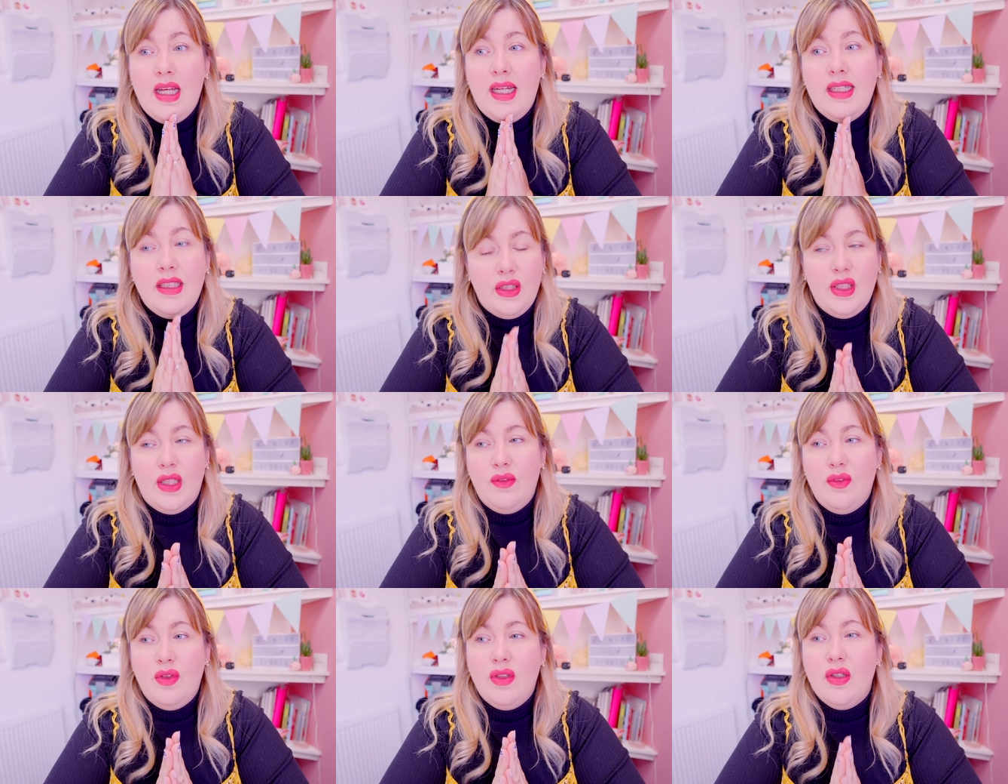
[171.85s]
in
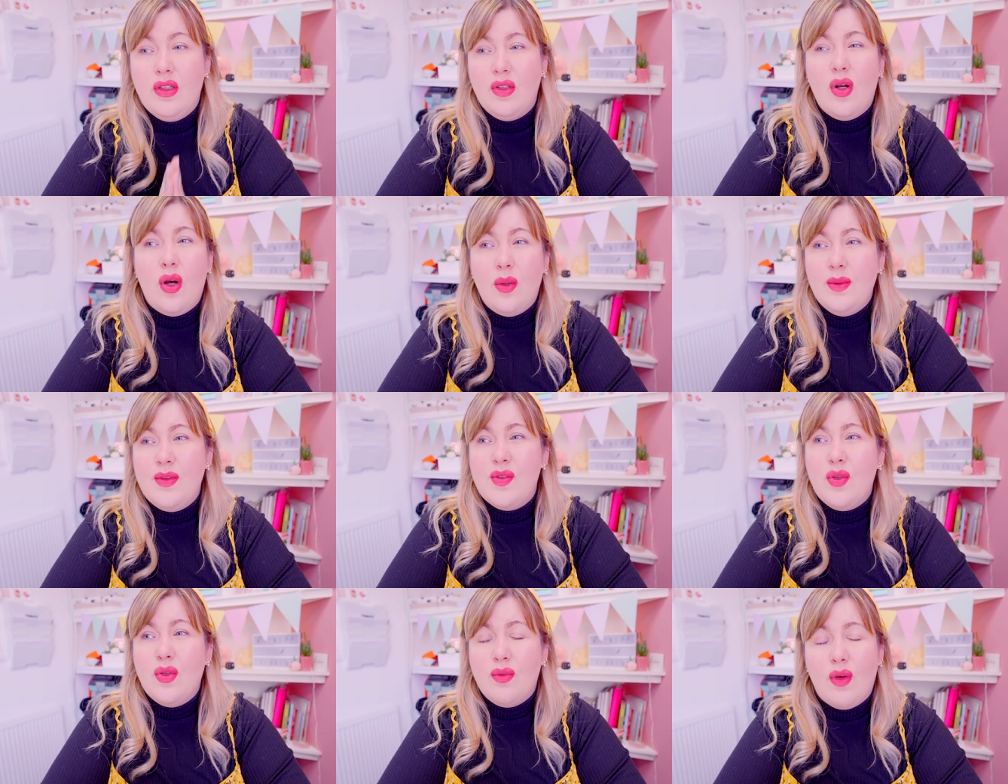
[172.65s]
general can
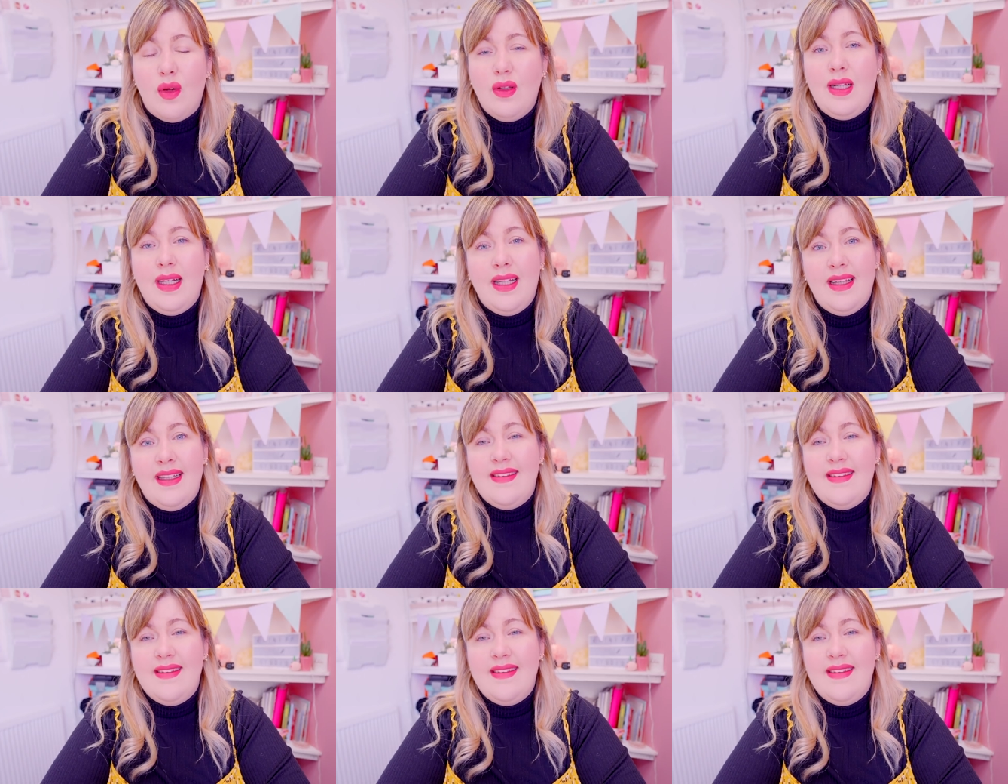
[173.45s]
always go wrong like